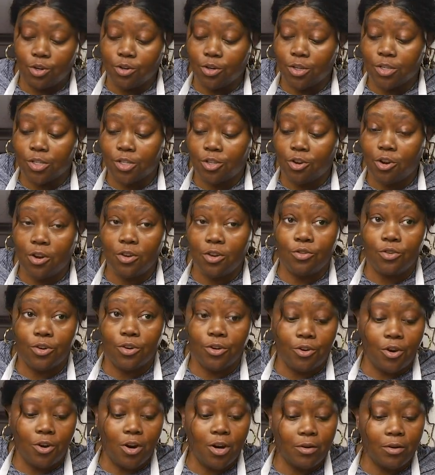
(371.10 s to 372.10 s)
going to start
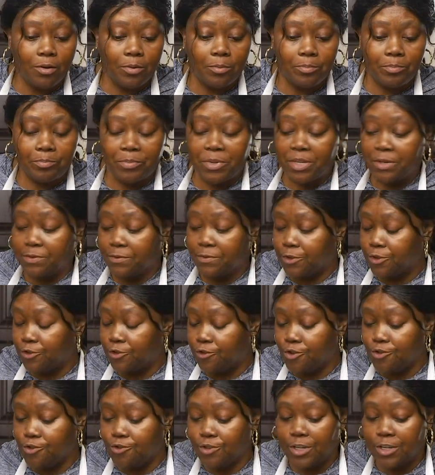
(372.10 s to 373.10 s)
on our beef
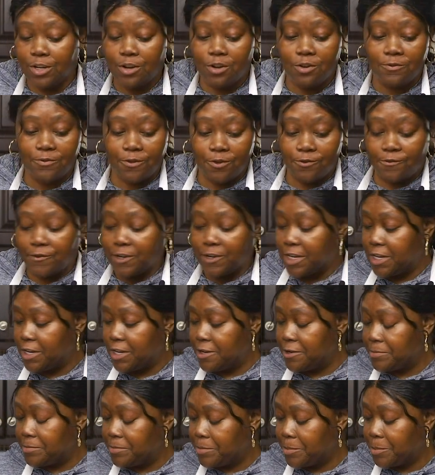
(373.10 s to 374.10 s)
stroganoff over
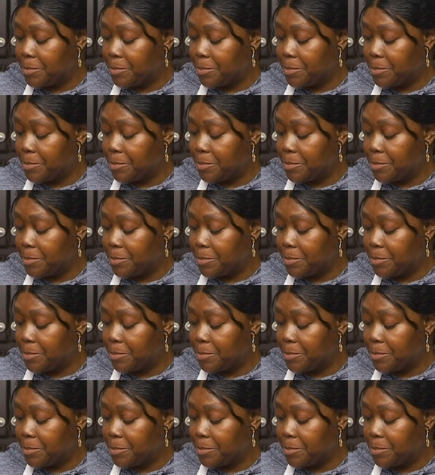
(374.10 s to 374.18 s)
here.